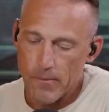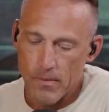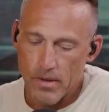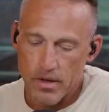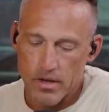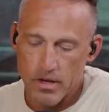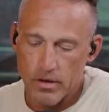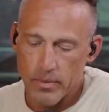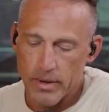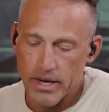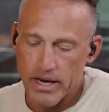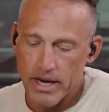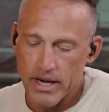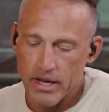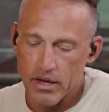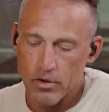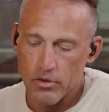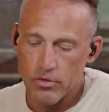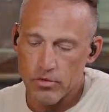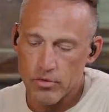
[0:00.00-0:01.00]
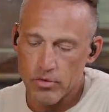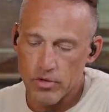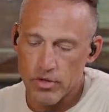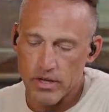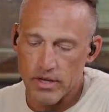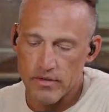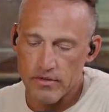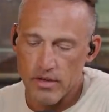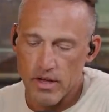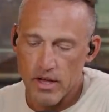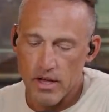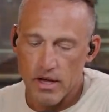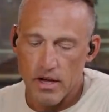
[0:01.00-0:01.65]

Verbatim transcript: You know, we can kind of go through this.